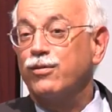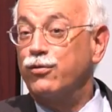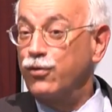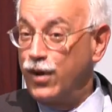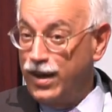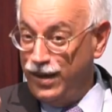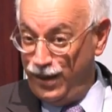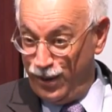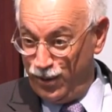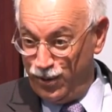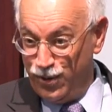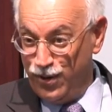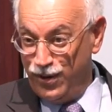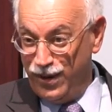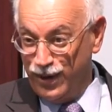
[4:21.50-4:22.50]
free
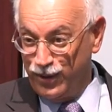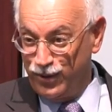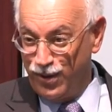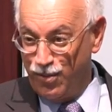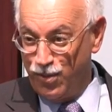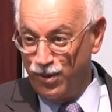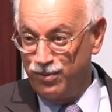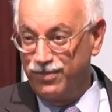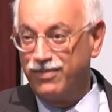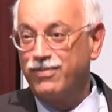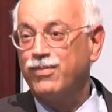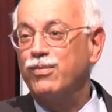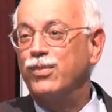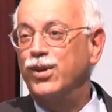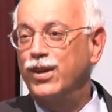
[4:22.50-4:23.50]
intern next summer,
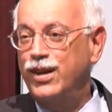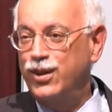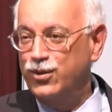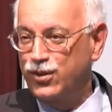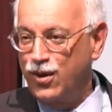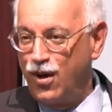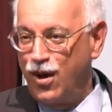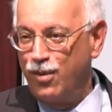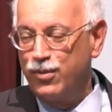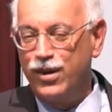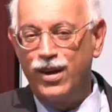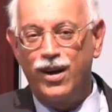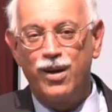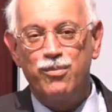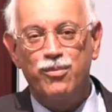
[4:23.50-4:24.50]
please call
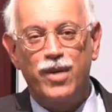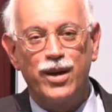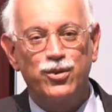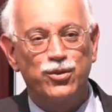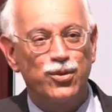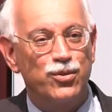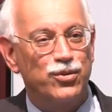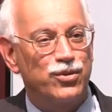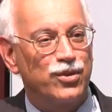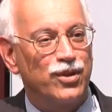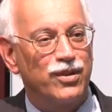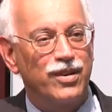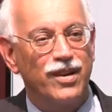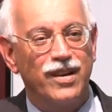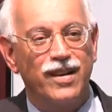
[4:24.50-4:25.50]
me. Um, my students
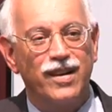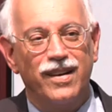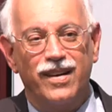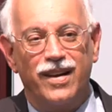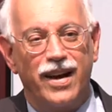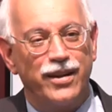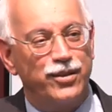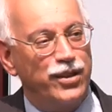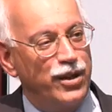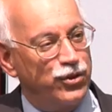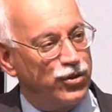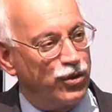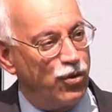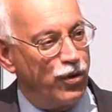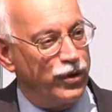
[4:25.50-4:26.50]
are, I
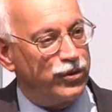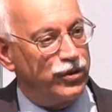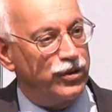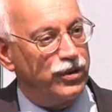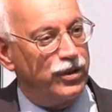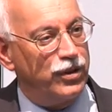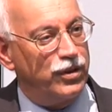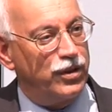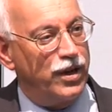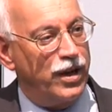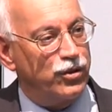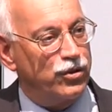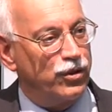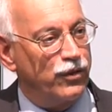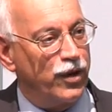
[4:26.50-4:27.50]
teach a course in
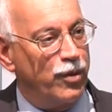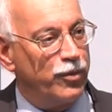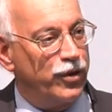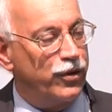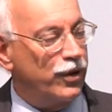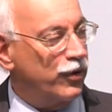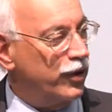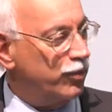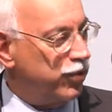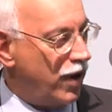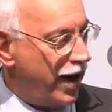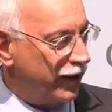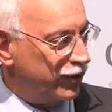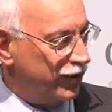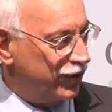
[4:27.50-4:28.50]
international development I, theory I, and
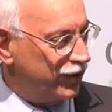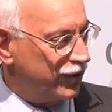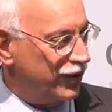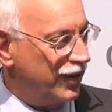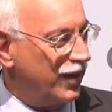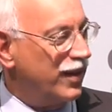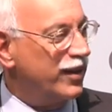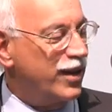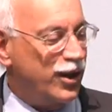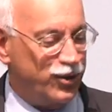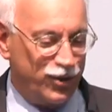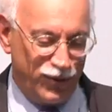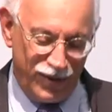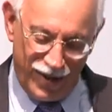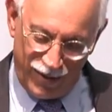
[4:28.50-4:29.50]
took two of them. You yes,
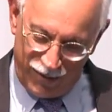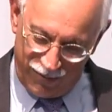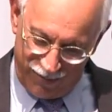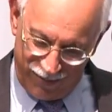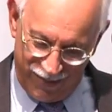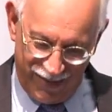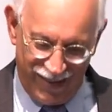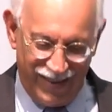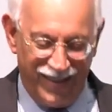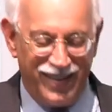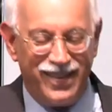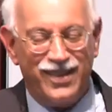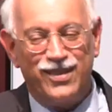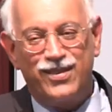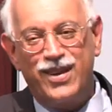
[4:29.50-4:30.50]
made me an did. offer I couldn't
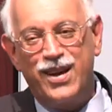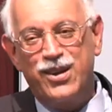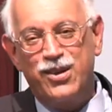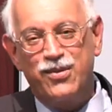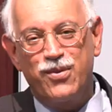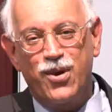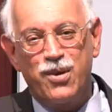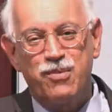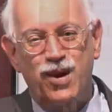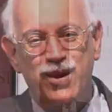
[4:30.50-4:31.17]
refuse. Thank you very